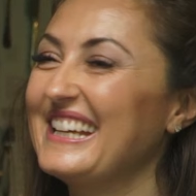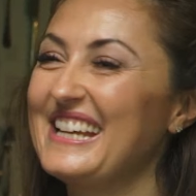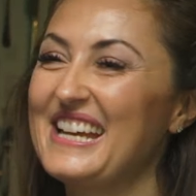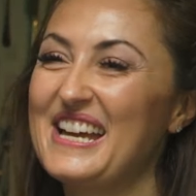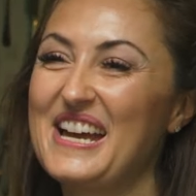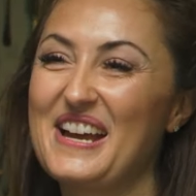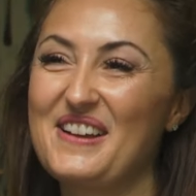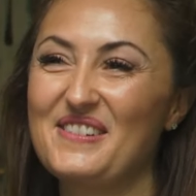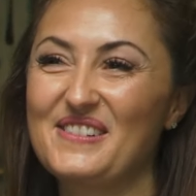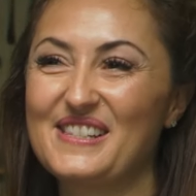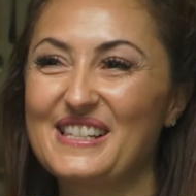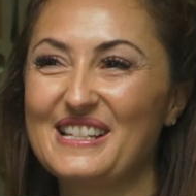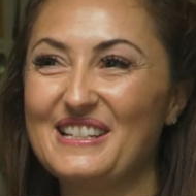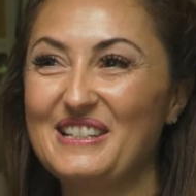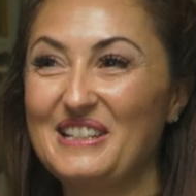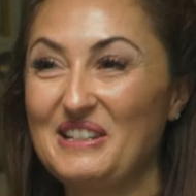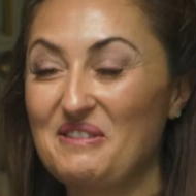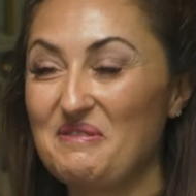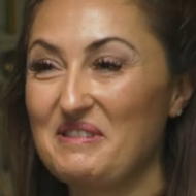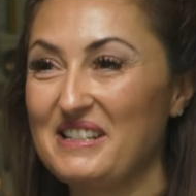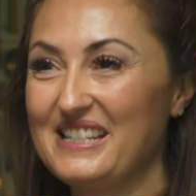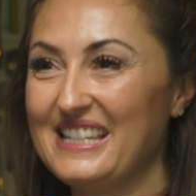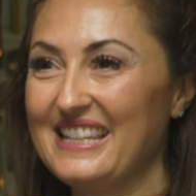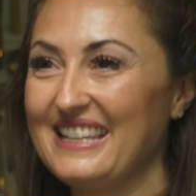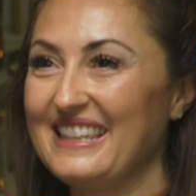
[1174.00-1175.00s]
absolutely.
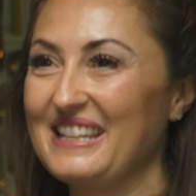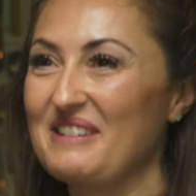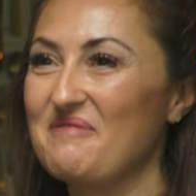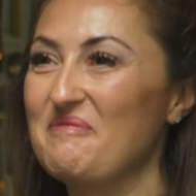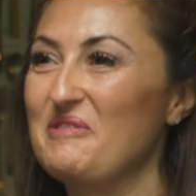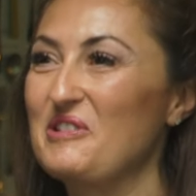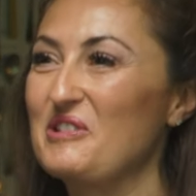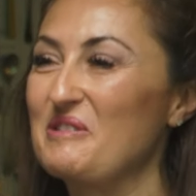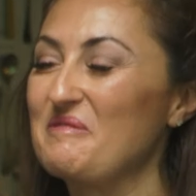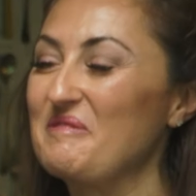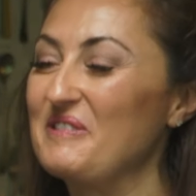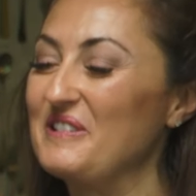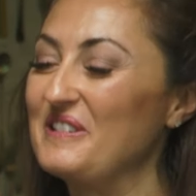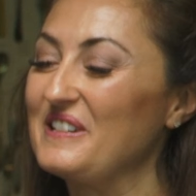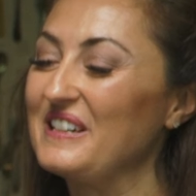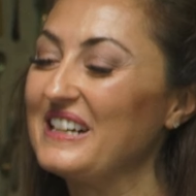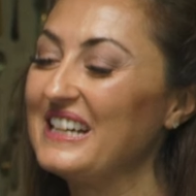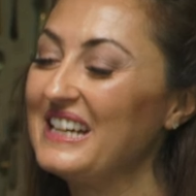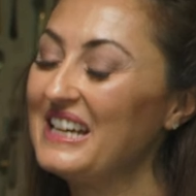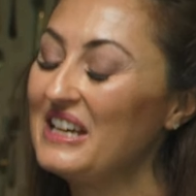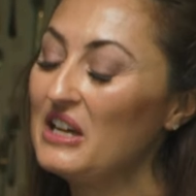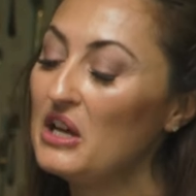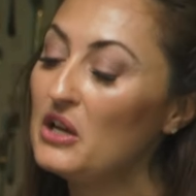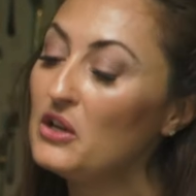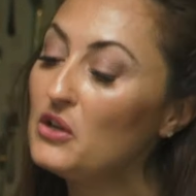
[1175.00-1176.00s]
We're seeing that more and more.
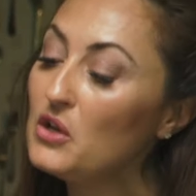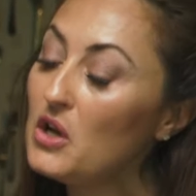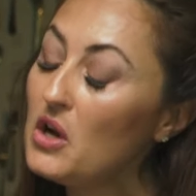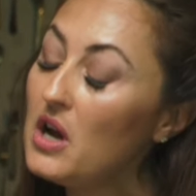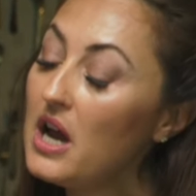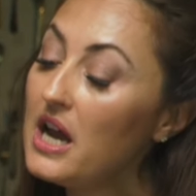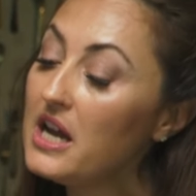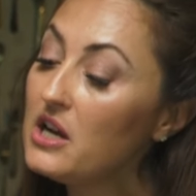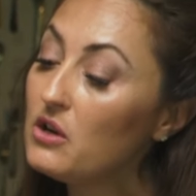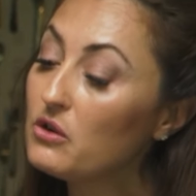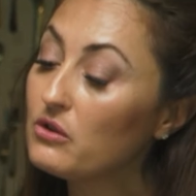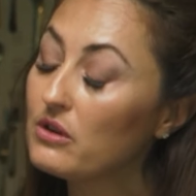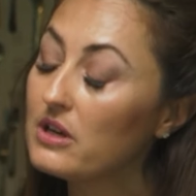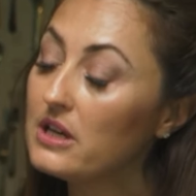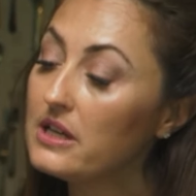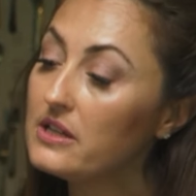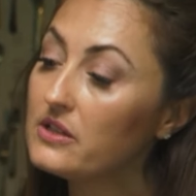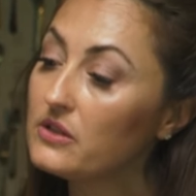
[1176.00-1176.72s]
No, I agree.